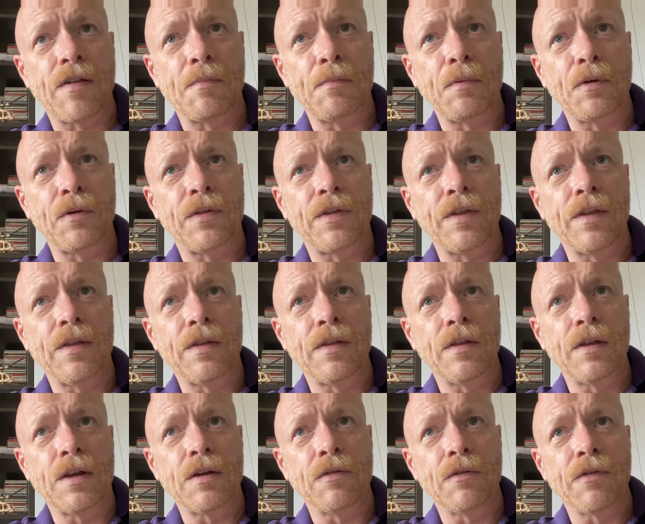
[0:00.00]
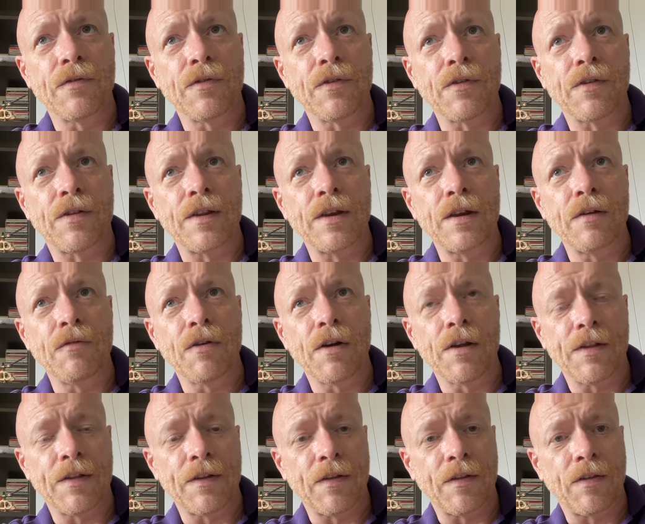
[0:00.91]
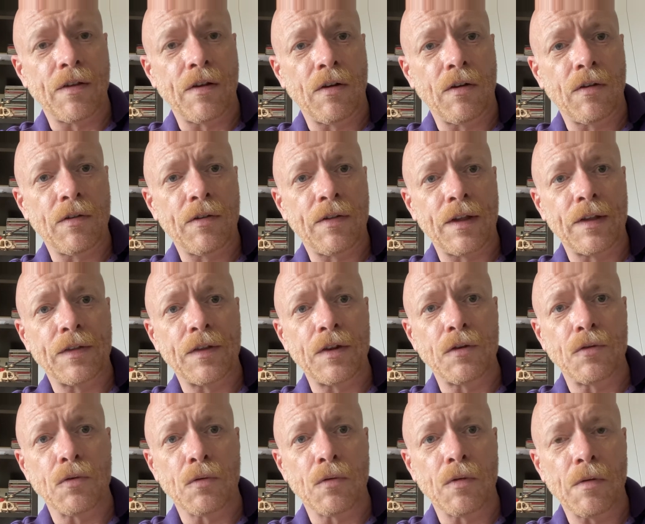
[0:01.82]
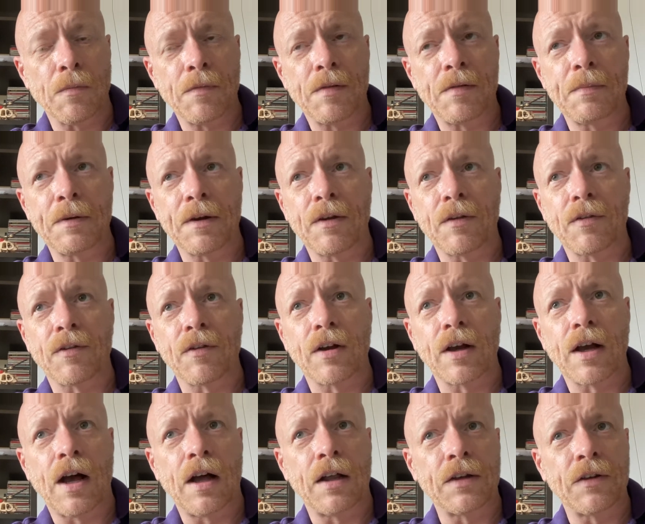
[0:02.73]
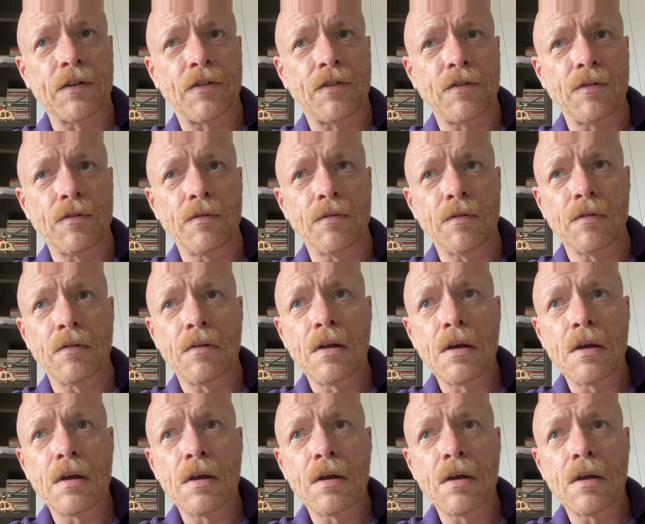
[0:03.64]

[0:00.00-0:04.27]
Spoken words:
both in the university residence halls, like the dorms, but also college student